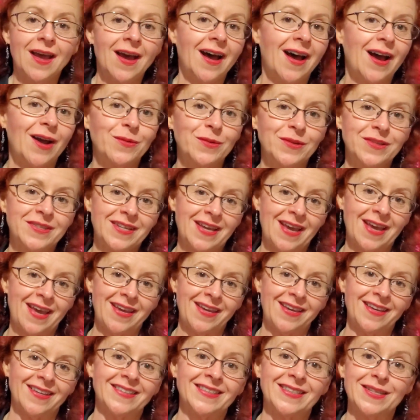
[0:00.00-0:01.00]
I would
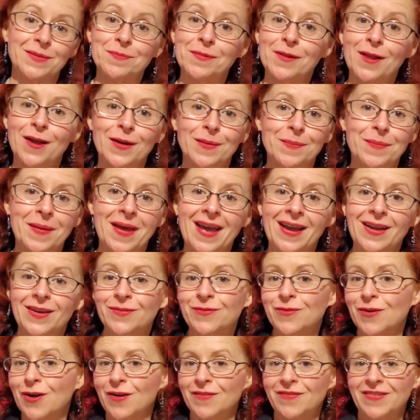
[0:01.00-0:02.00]
take a Ziploc bag of
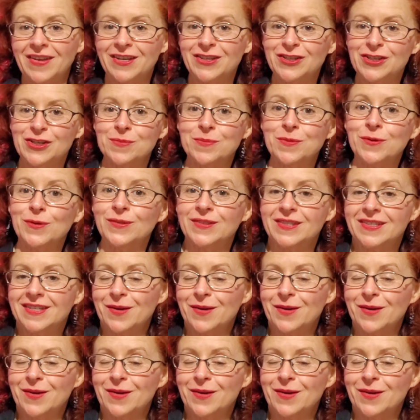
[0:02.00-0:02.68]
raw vegetables